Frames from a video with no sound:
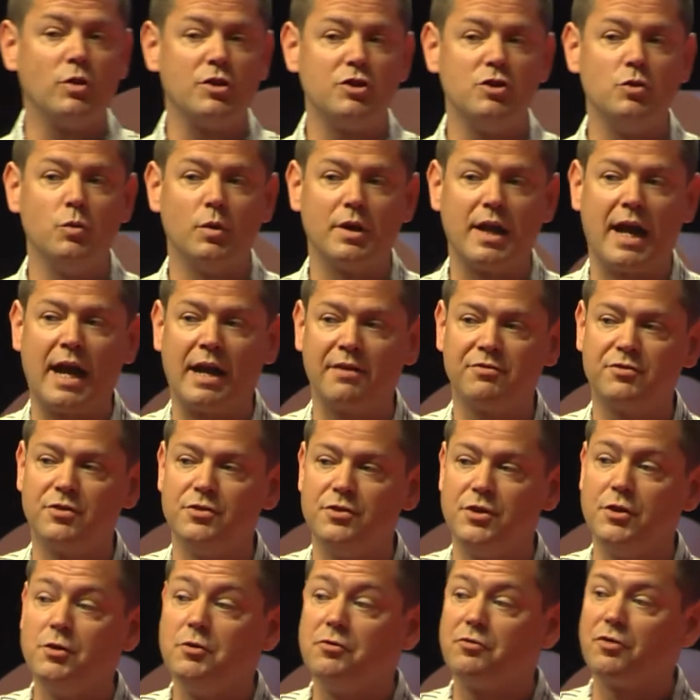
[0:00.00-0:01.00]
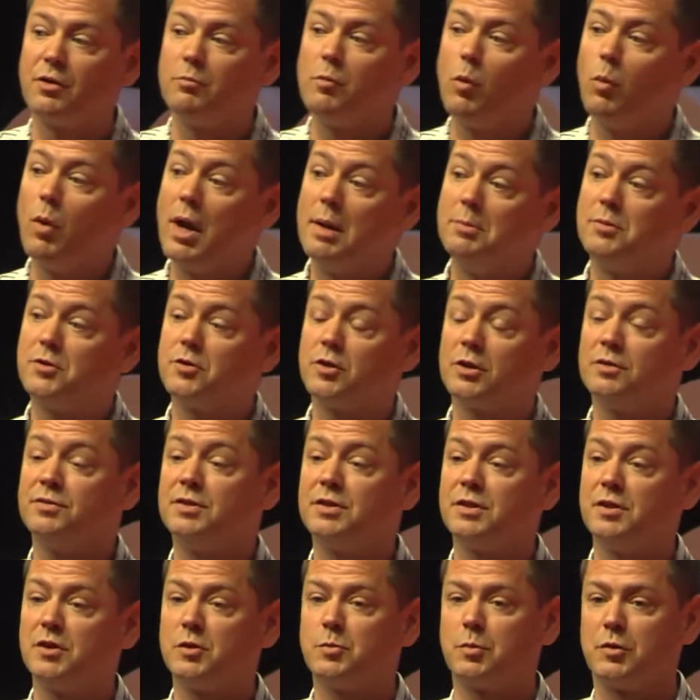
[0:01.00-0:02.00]
what you would have to do from a web
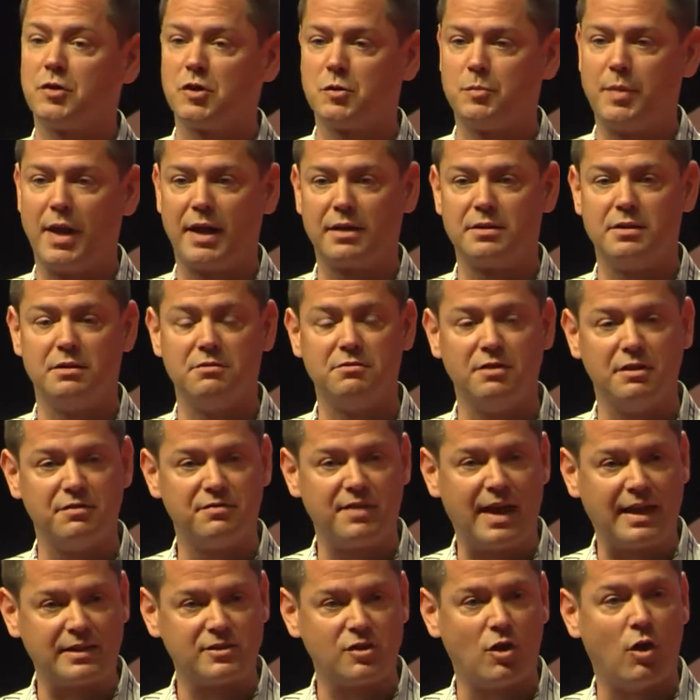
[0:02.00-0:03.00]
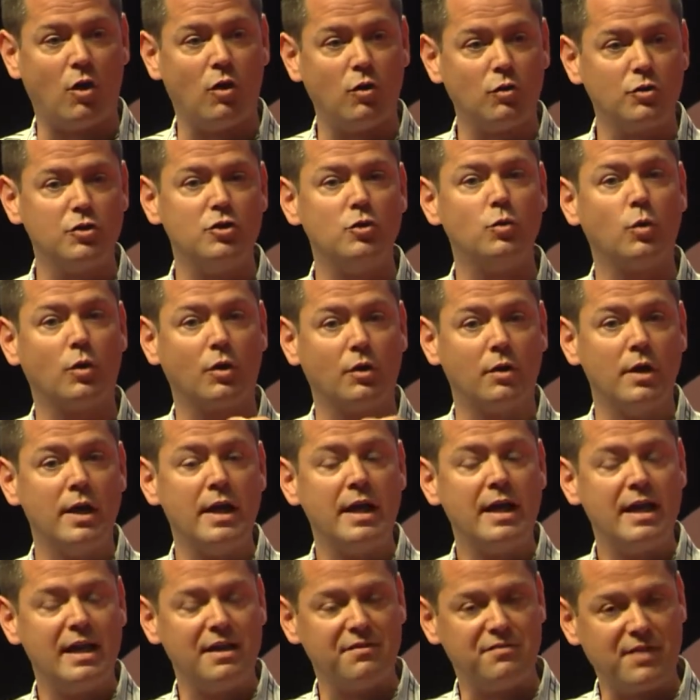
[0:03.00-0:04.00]
services perspective, if that
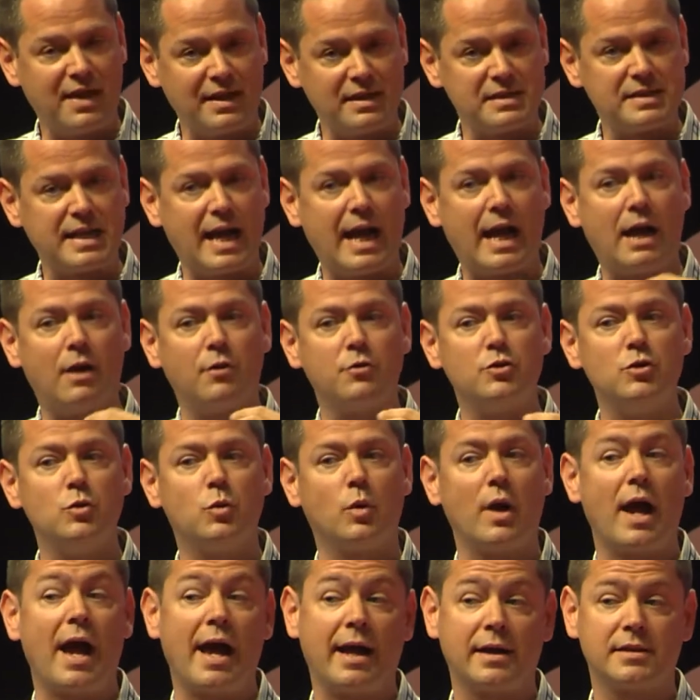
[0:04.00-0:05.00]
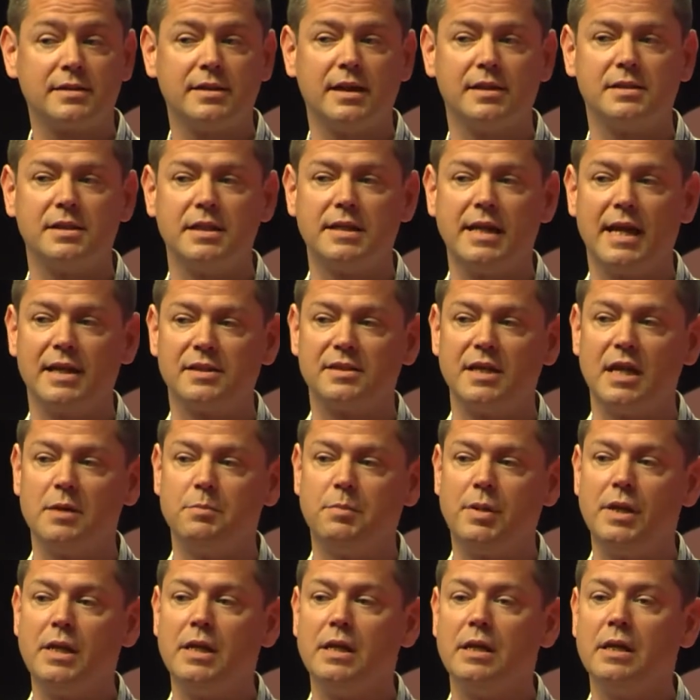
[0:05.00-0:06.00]
is how you were accessing
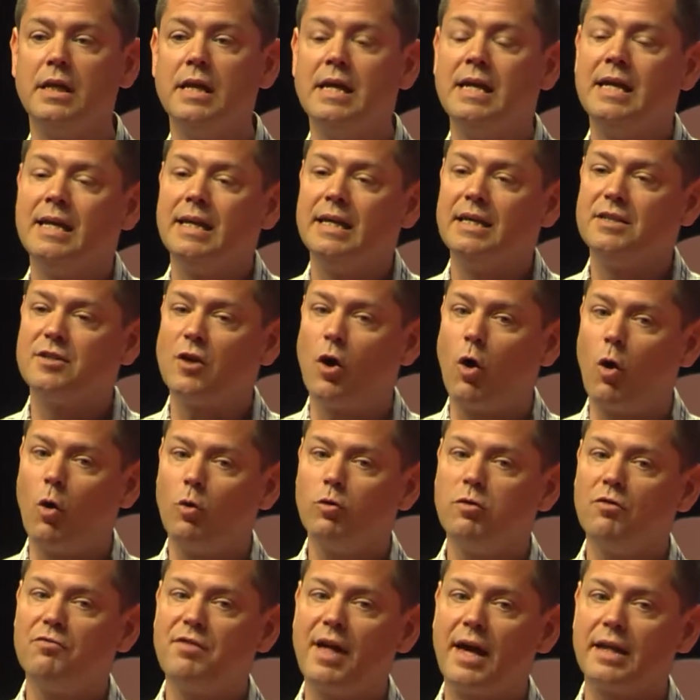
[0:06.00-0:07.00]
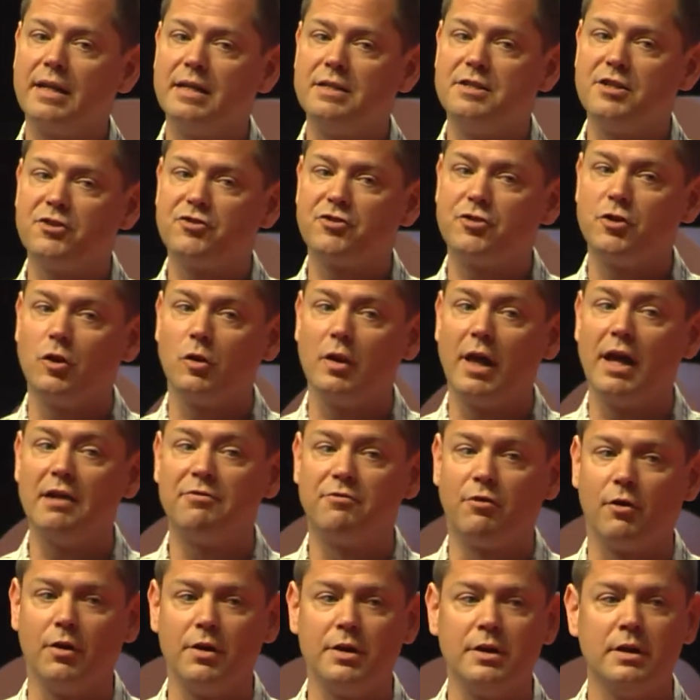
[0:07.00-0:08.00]
SAP, is all of that additional
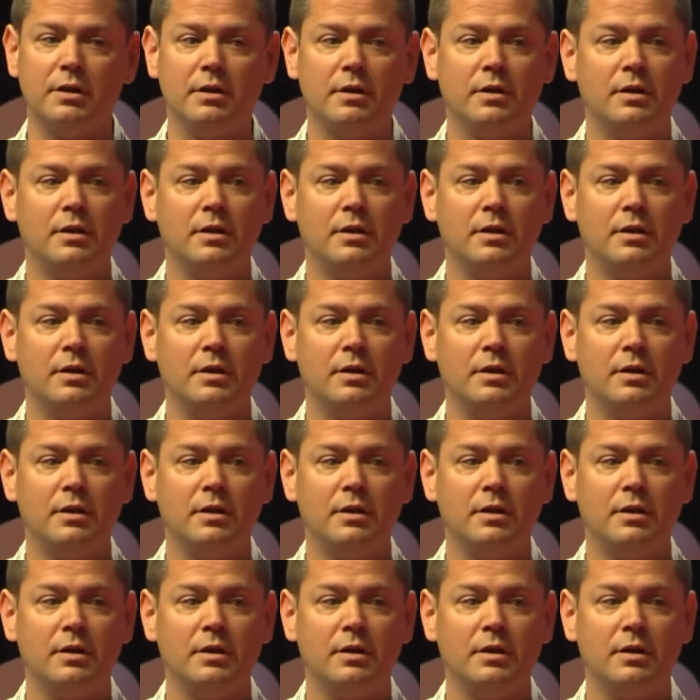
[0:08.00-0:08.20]
effort,